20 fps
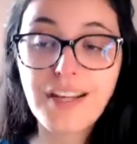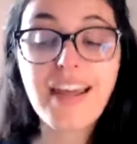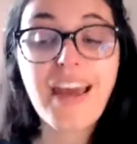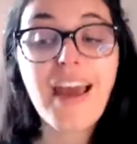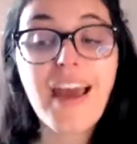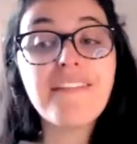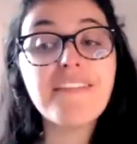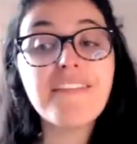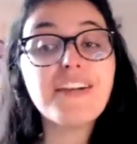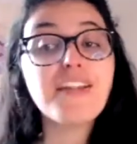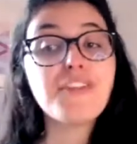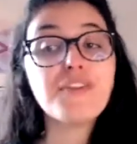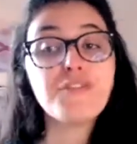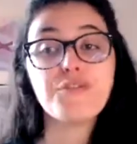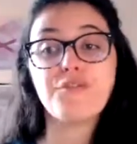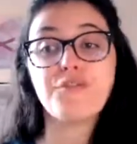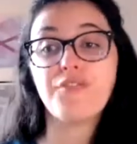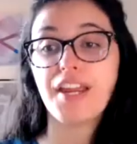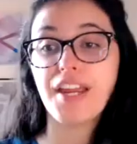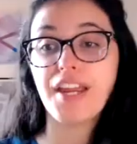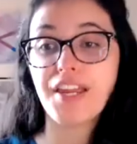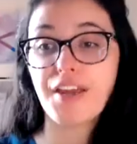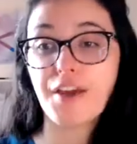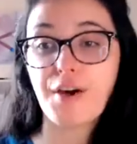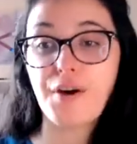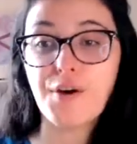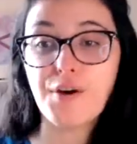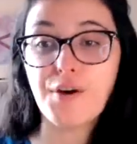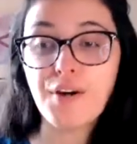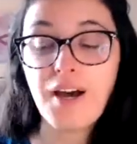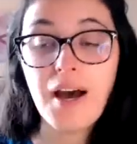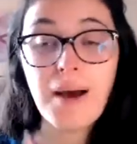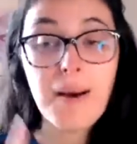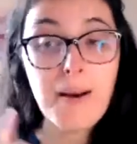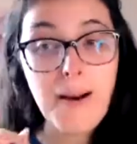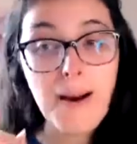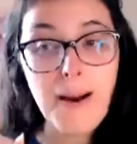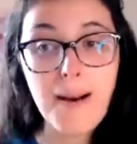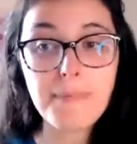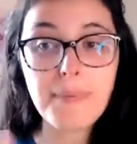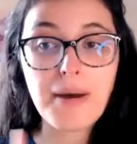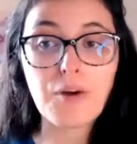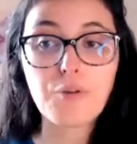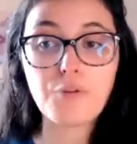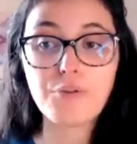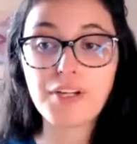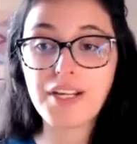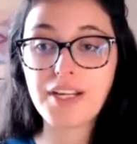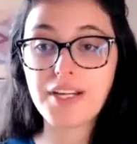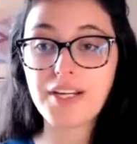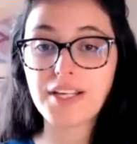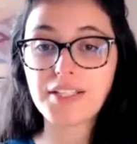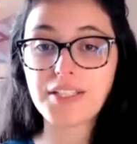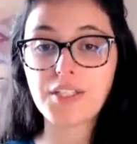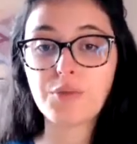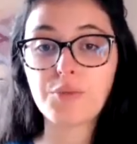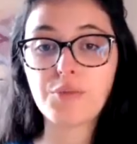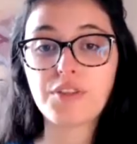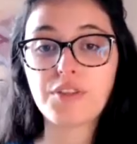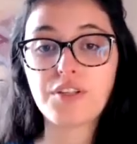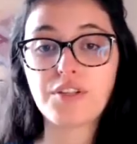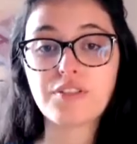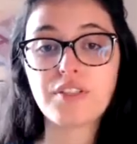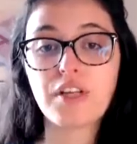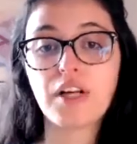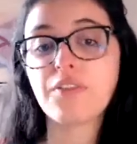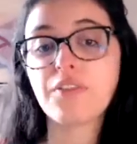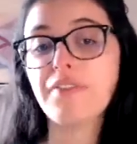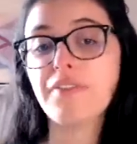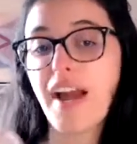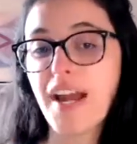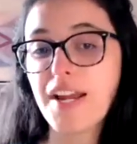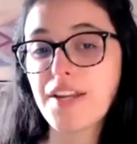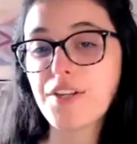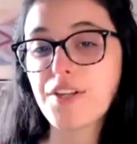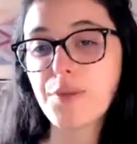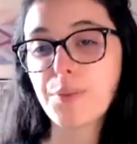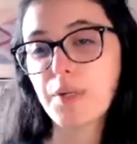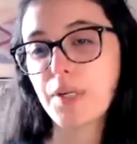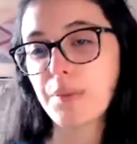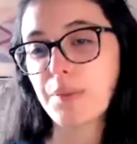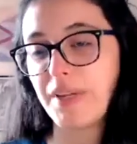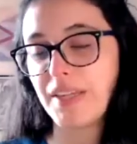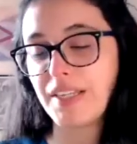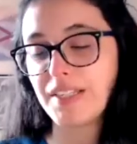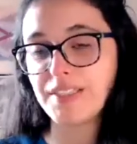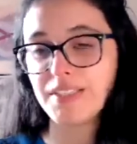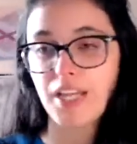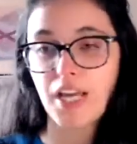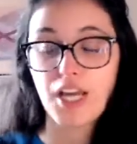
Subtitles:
And I have another video about reconnecting with yourself and your purpose.